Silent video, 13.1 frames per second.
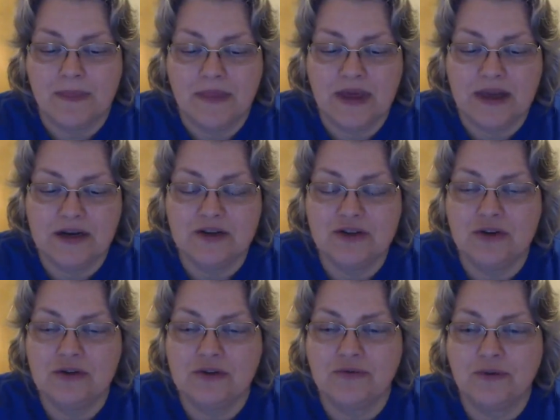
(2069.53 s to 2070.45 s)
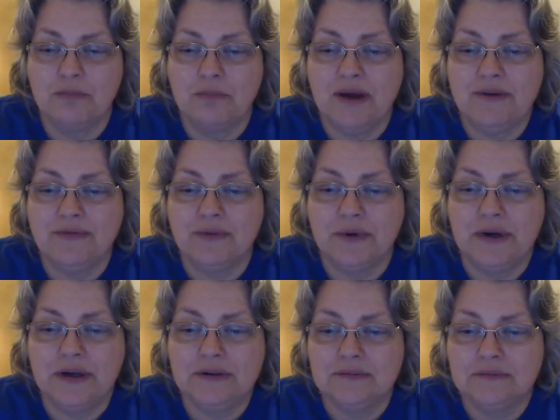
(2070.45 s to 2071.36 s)
that is used for
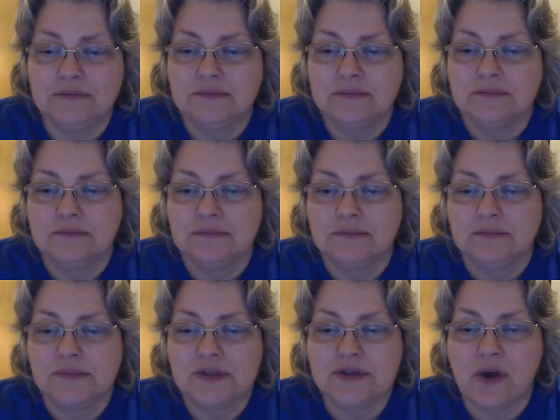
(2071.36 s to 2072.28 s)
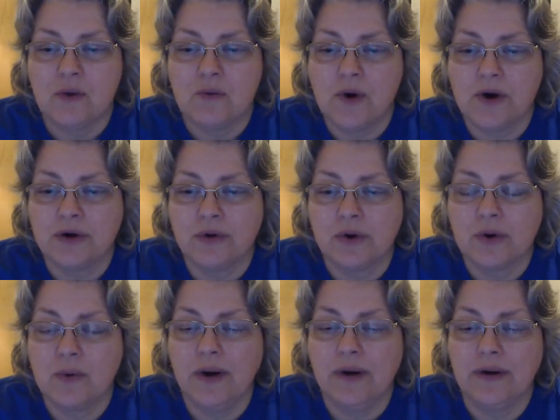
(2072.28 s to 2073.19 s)
buffering saltwater
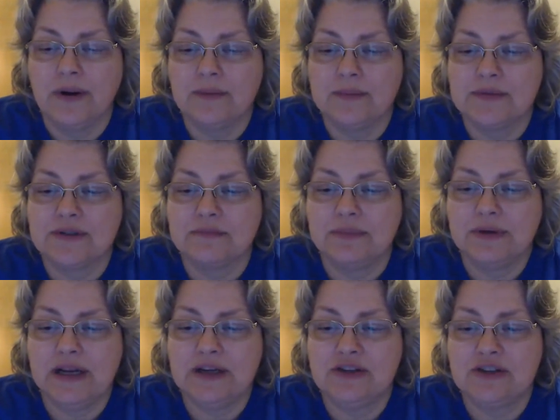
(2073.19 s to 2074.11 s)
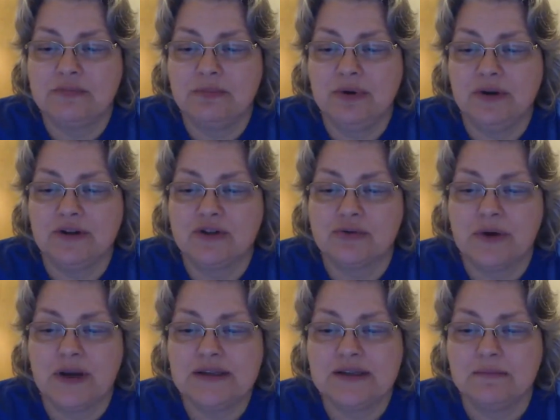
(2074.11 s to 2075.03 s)
aquariums, but I just put
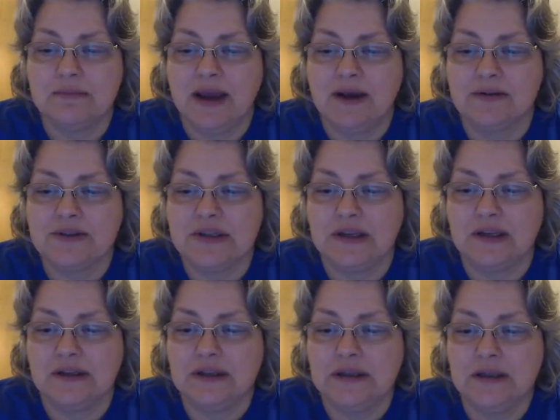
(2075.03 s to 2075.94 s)
trace amounts in.